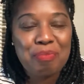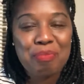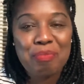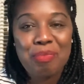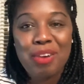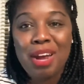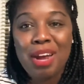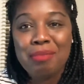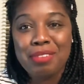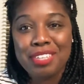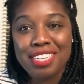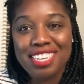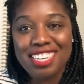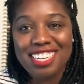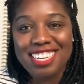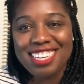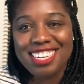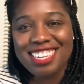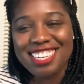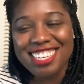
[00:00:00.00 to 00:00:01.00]

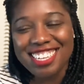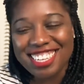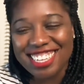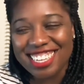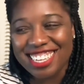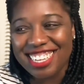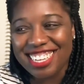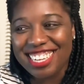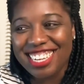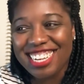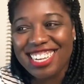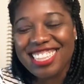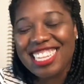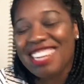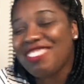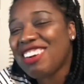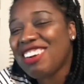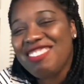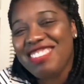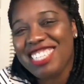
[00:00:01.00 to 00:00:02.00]
probably,
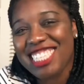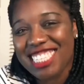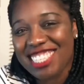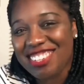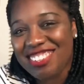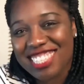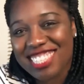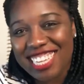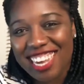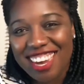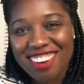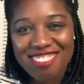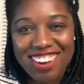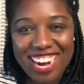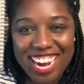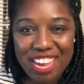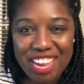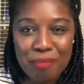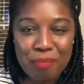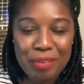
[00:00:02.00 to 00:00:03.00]
that probably just don't sound
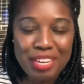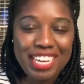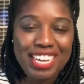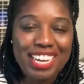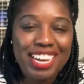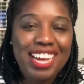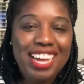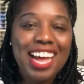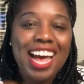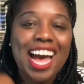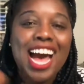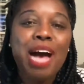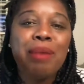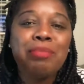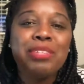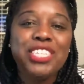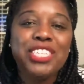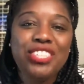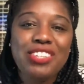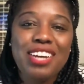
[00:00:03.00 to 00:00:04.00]
right. But I'm
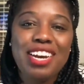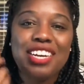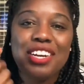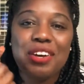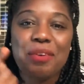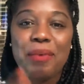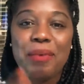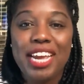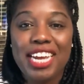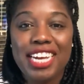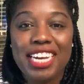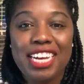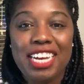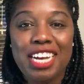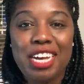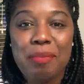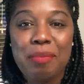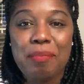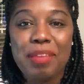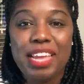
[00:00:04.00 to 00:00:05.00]
just trying to wake
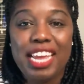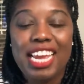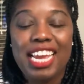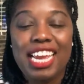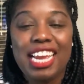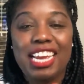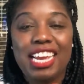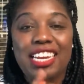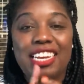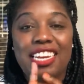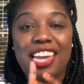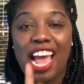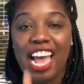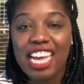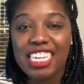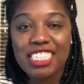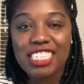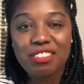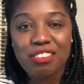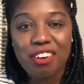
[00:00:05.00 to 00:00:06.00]
up and
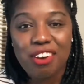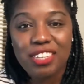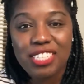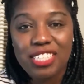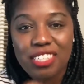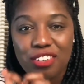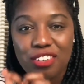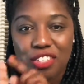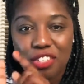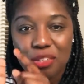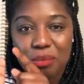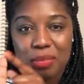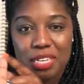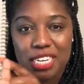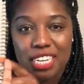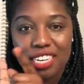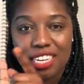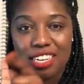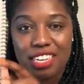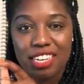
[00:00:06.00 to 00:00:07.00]
not scroll social
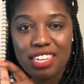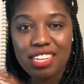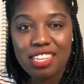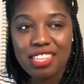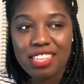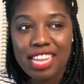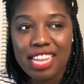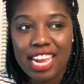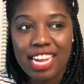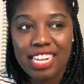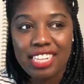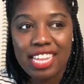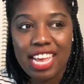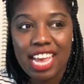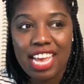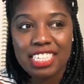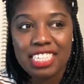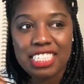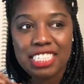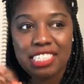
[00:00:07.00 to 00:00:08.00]
media. Like,
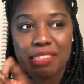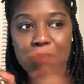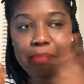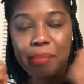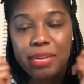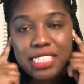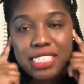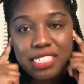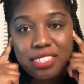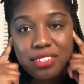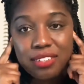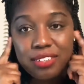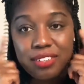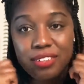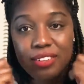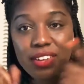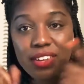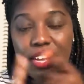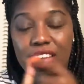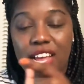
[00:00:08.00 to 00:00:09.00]
that's
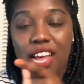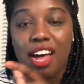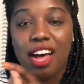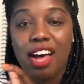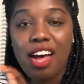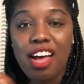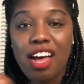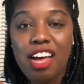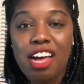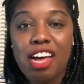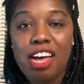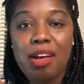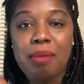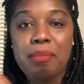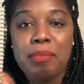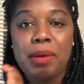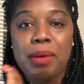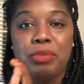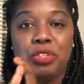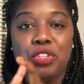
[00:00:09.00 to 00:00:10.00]
mental.
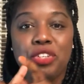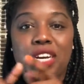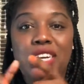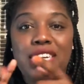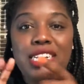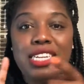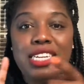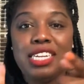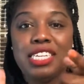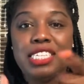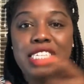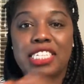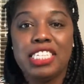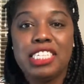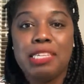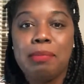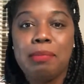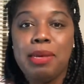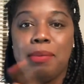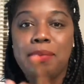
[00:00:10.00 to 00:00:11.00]
I'm trying to listen
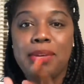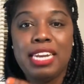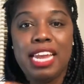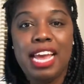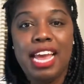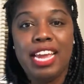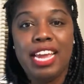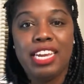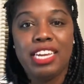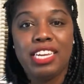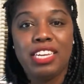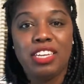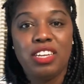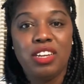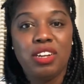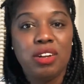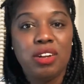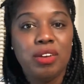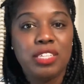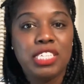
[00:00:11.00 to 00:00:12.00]
to maybe, like,
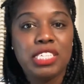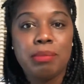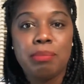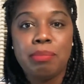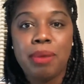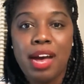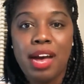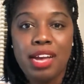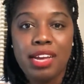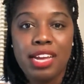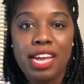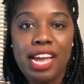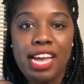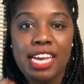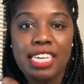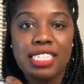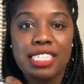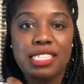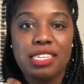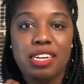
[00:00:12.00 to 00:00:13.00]
you know, some
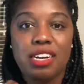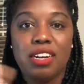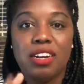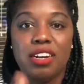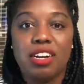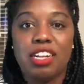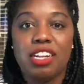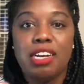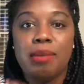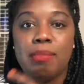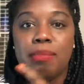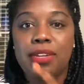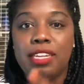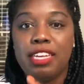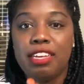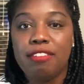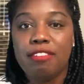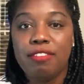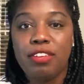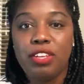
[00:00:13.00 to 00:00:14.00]
podcasts that are going to
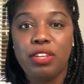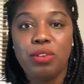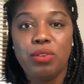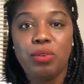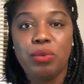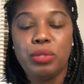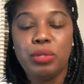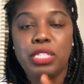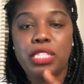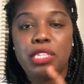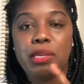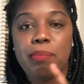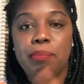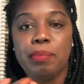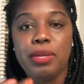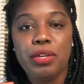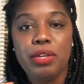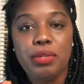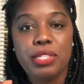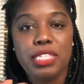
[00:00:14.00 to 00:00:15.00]
uplift you, some
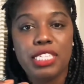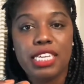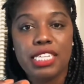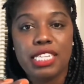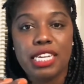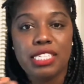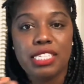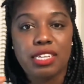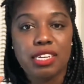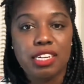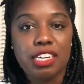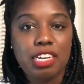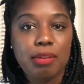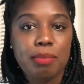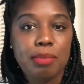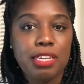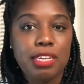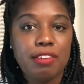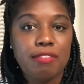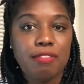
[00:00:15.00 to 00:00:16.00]
music that's going to
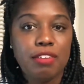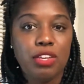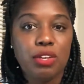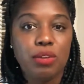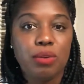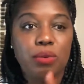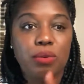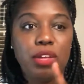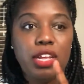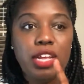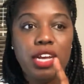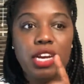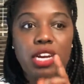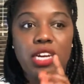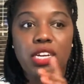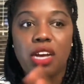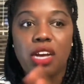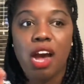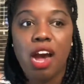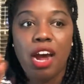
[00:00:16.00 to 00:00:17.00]
uplift you,
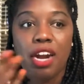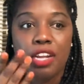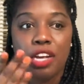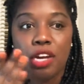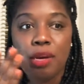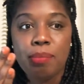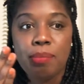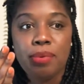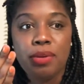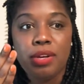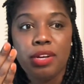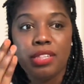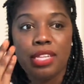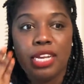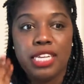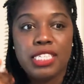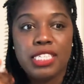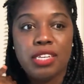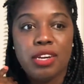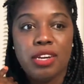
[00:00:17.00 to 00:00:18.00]
an audiobook
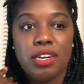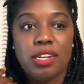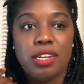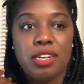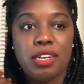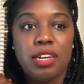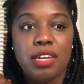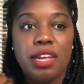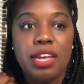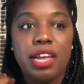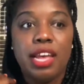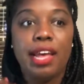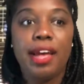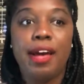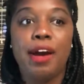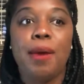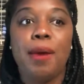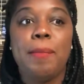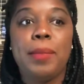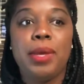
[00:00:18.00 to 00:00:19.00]
that's going to
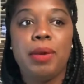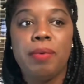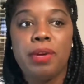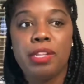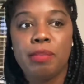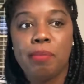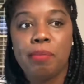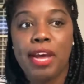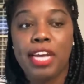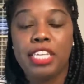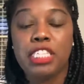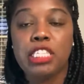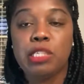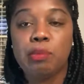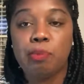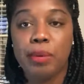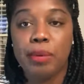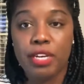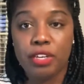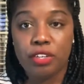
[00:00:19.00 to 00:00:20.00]
help me with my
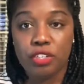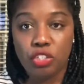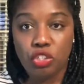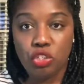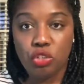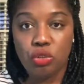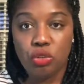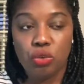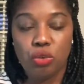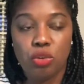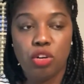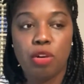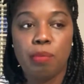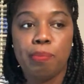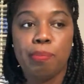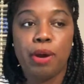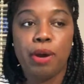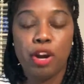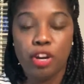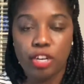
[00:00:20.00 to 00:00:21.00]
spiritual or
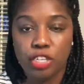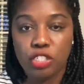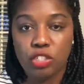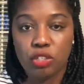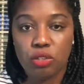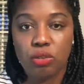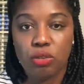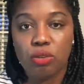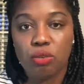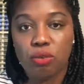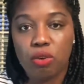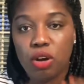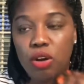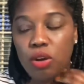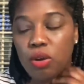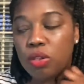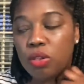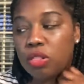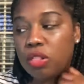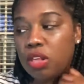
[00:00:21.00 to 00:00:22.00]
personal
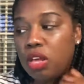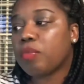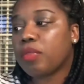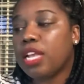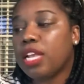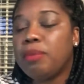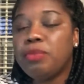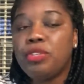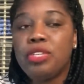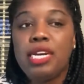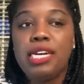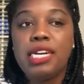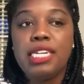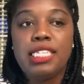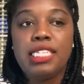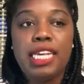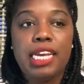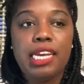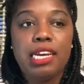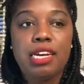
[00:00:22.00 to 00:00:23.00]
growth. I'm trying
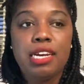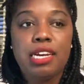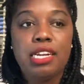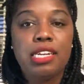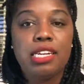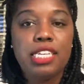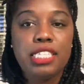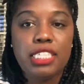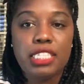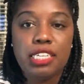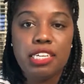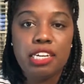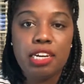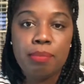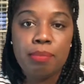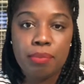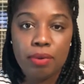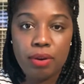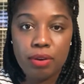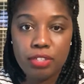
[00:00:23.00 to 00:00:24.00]
to take a holistic
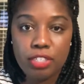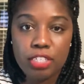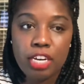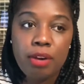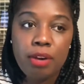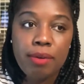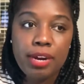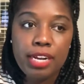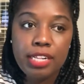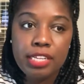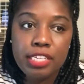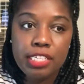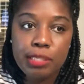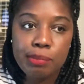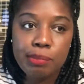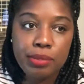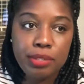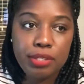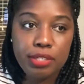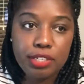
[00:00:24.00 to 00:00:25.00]
approach. I read this
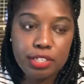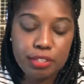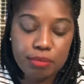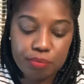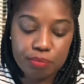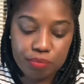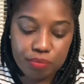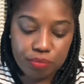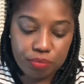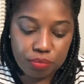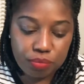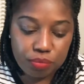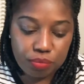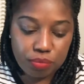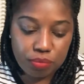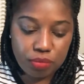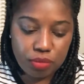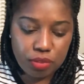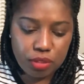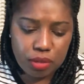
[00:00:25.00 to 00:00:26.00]
book.
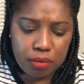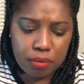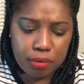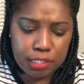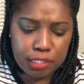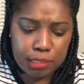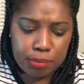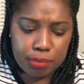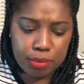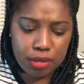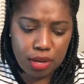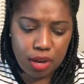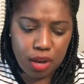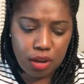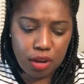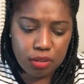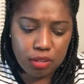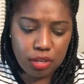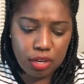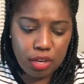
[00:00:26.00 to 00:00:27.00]
What was the book
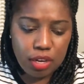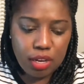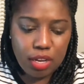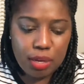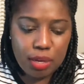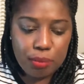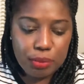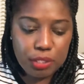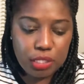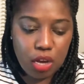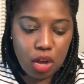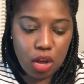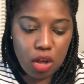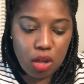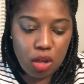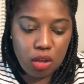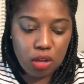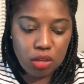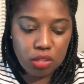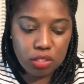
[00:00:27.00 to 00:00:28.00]
called? It was
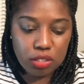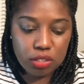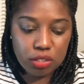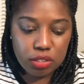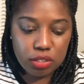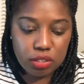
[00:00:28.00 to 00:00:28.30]
called